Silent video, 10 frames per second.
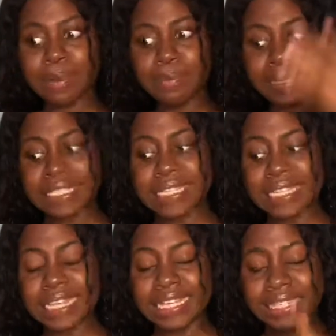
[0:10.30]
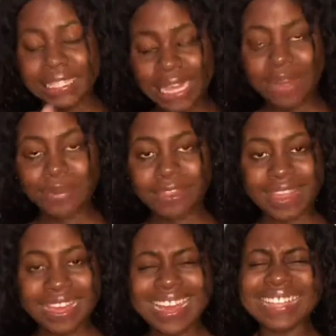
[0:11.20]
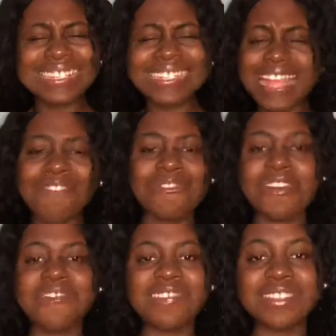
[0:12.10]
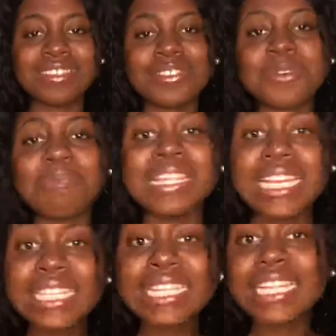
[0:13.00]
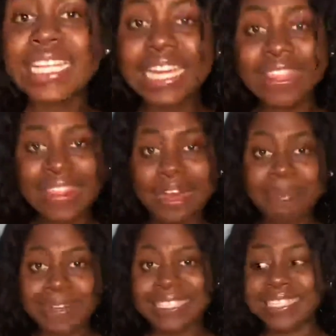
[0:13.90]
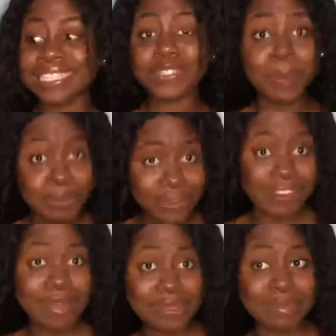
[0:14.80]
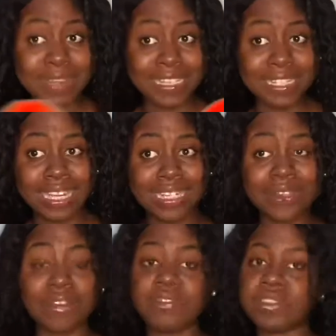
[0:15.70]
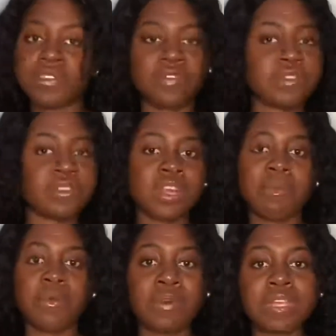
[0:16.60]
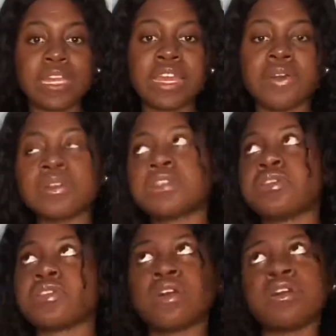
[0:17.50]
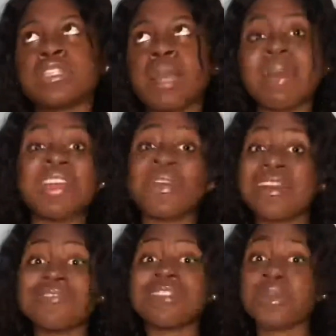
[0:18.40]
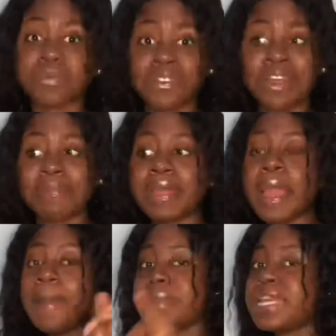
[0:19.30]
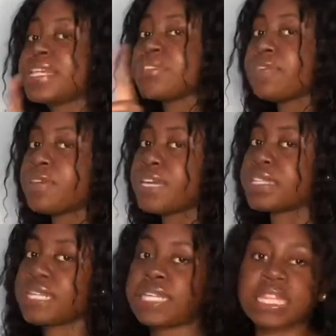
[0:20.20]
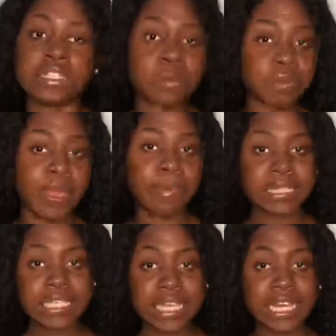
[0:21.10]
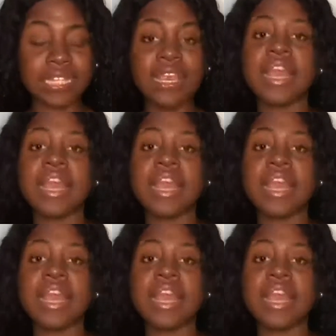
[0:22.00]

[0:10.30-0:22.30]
button is down there and it's there for a reason so please click that button subscribe to my channel if this is your first time on here or this is your second time and you haven't subscribed please don't forget to click that subscribe button